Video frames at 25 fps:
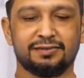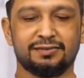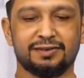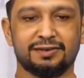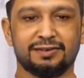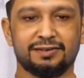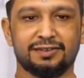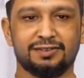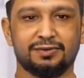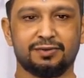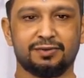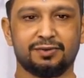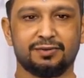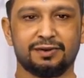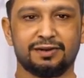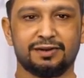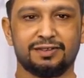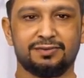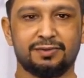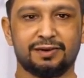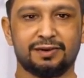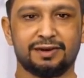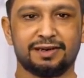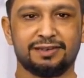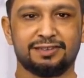and is
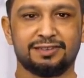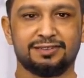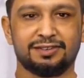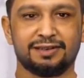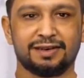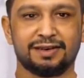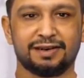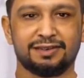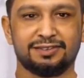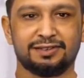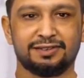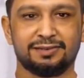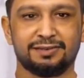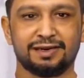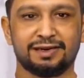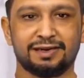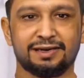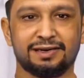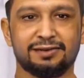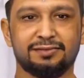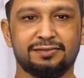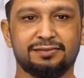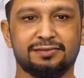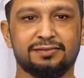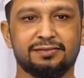always willing to lend an
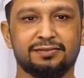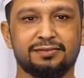ear.